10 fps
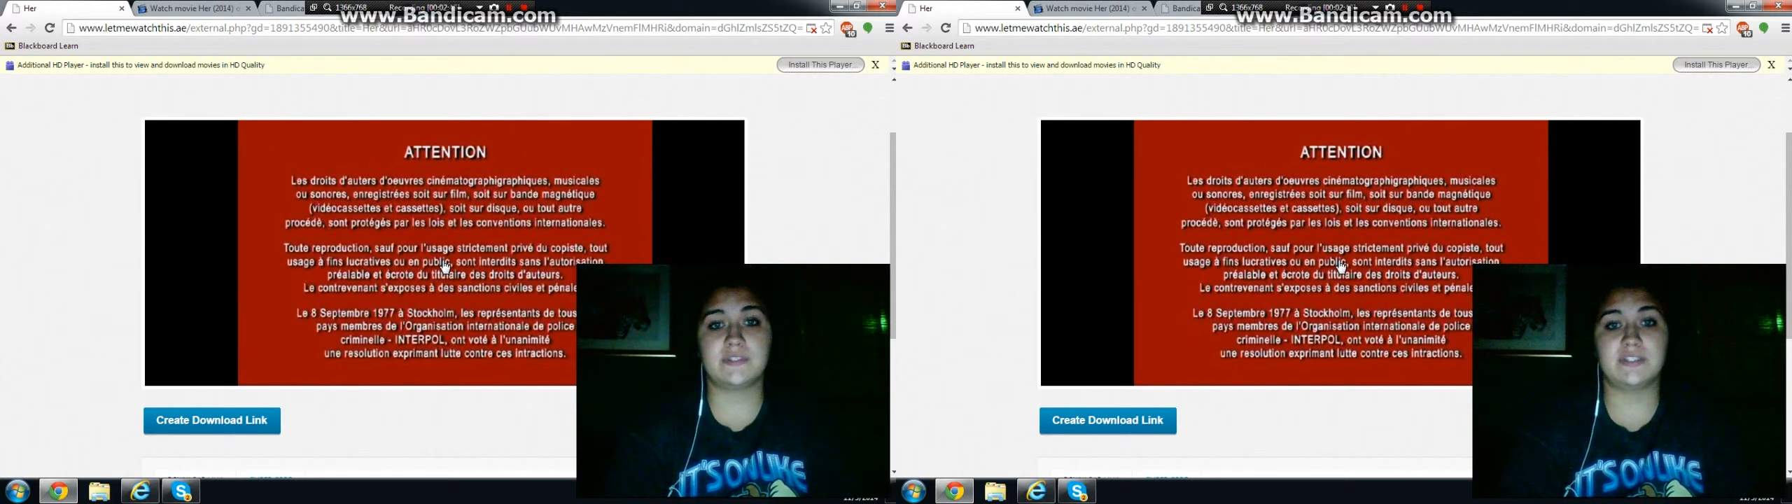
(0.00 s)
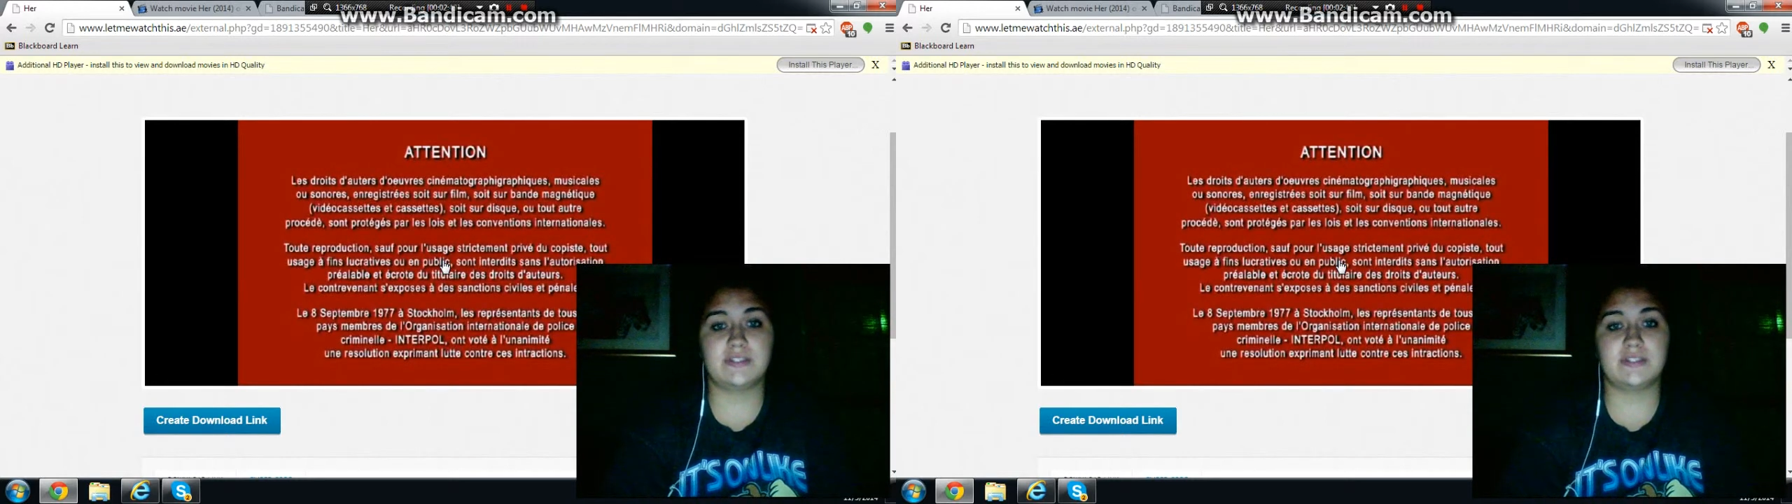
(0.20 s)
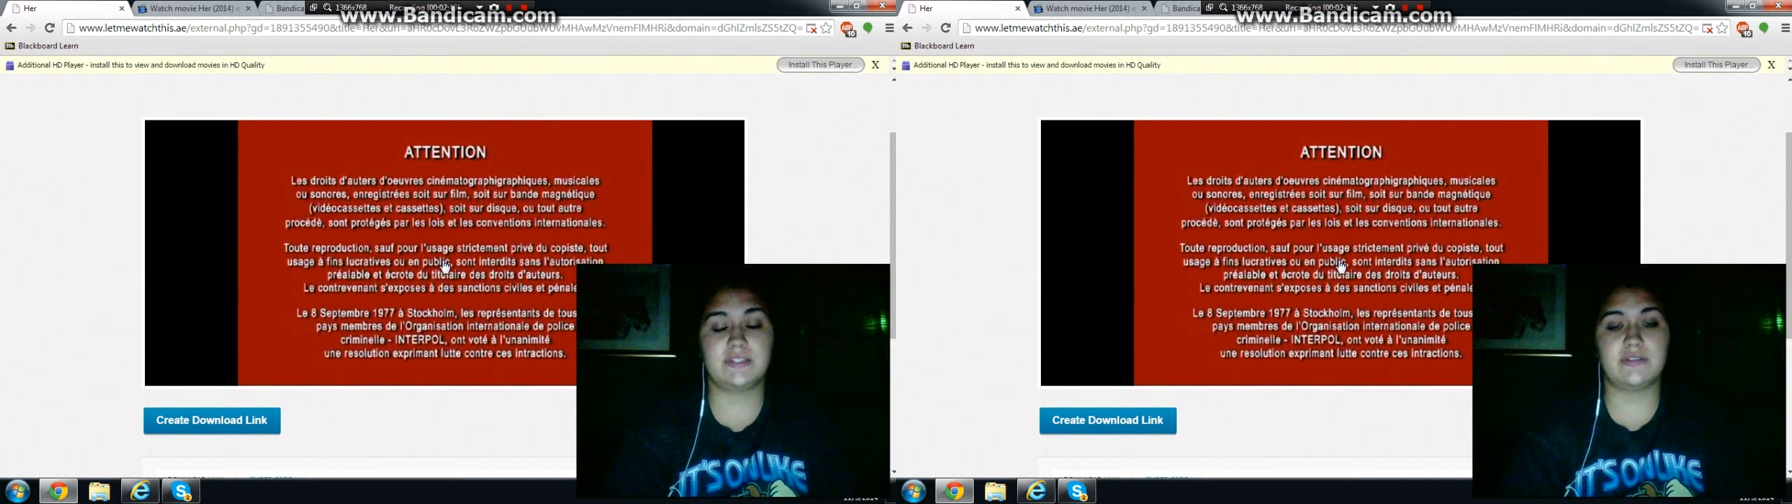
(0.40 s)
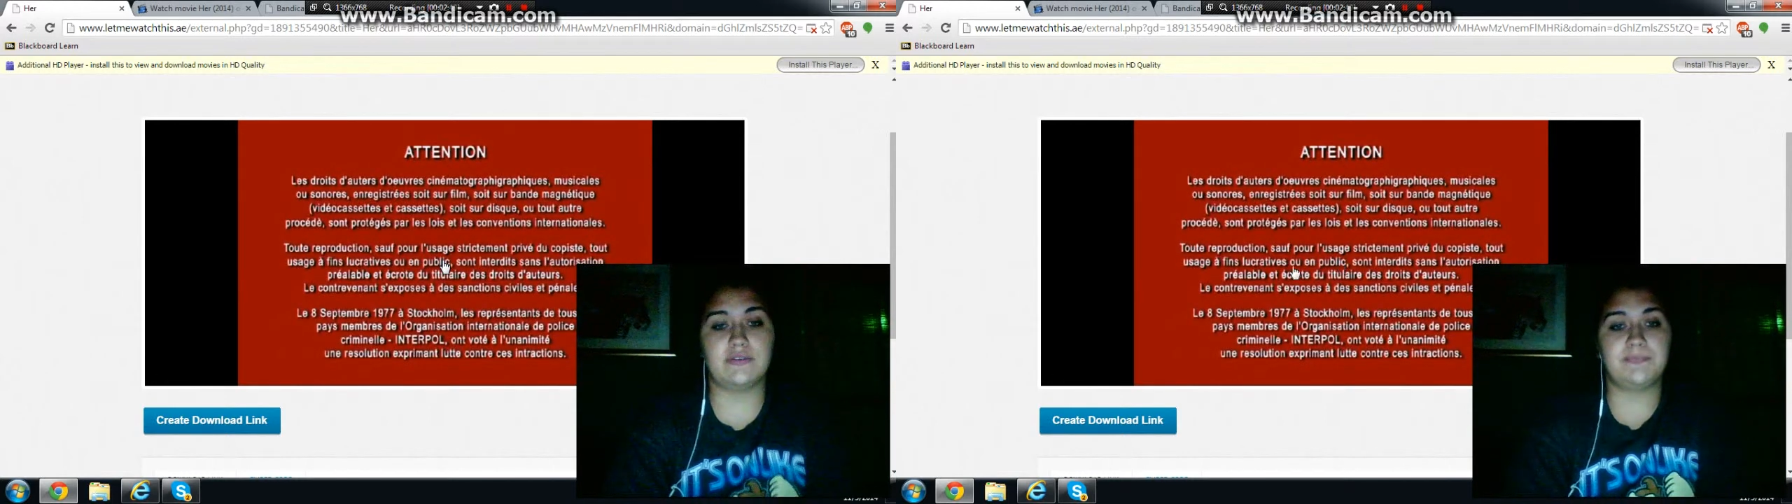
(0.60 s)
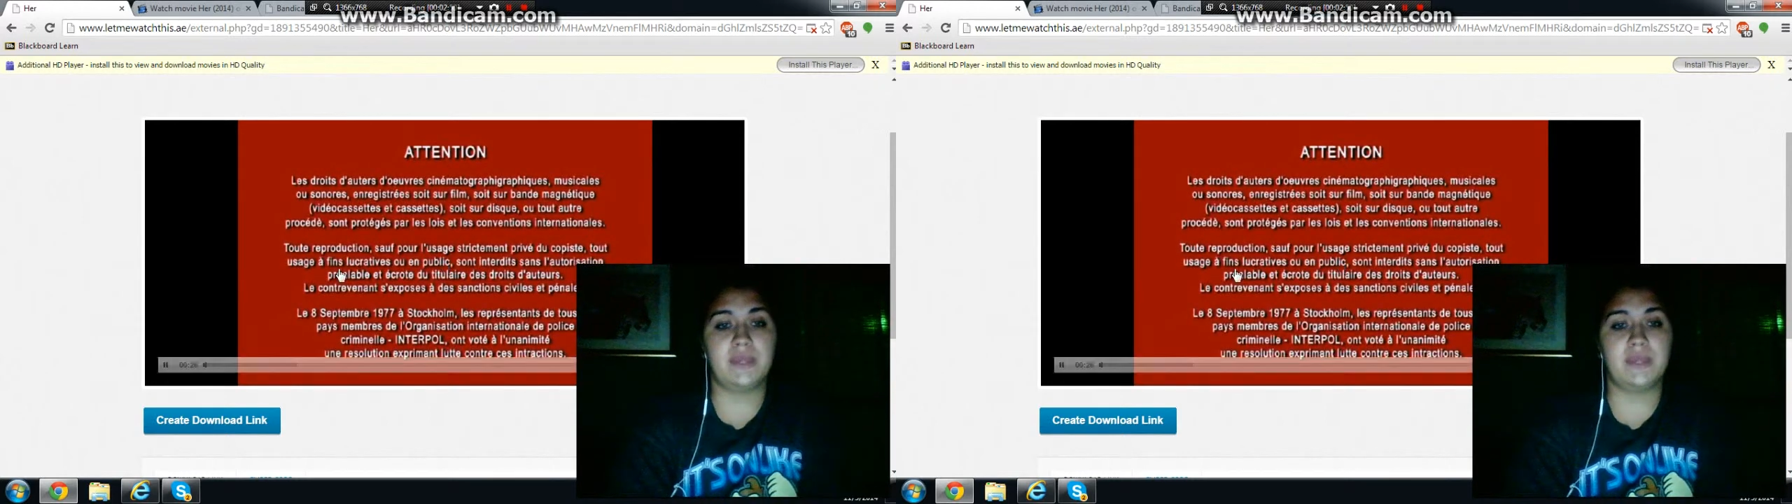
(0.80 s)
So,